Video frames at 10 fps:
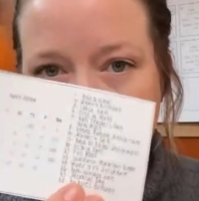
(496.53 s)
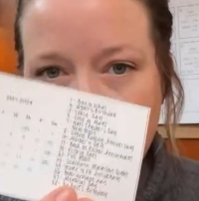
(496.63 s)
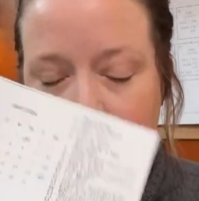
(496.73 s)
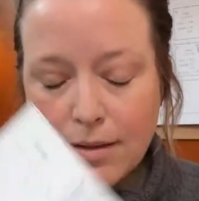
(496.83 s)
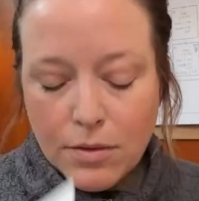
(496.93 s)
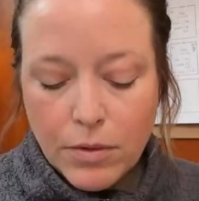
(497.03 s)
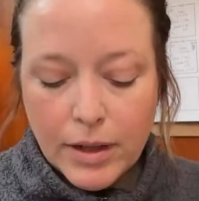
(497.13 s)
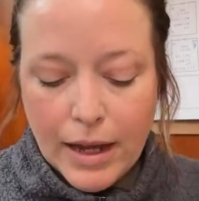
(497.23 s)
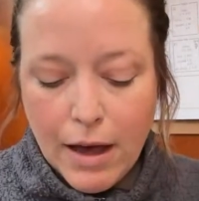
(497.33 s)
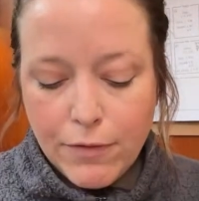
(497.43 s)
this is a
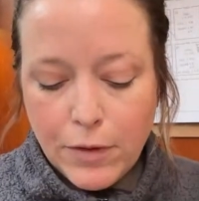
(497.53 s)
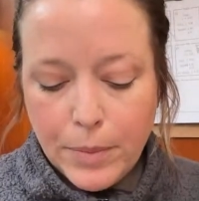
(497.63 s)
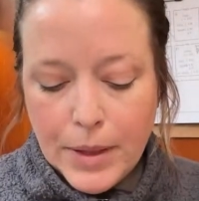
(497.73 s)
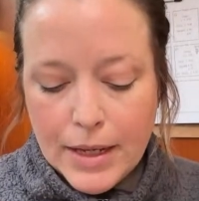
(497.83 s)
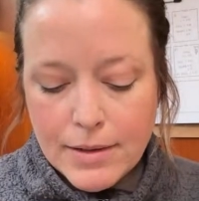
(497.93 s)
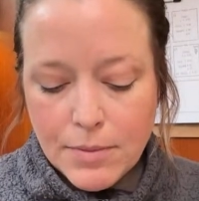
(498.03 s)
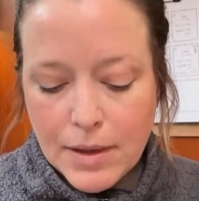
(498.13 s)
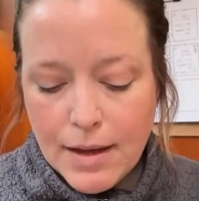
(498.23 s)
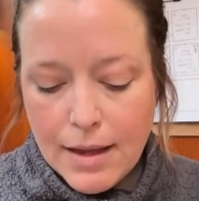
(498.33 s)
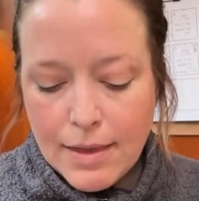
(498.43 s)
really helpful piece
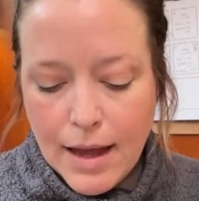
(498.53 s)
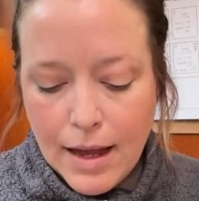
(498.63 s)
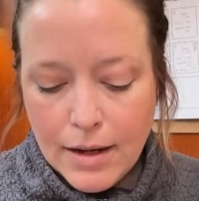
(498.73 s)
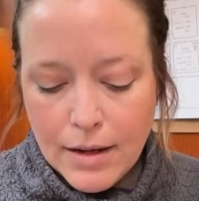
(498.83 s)
within that.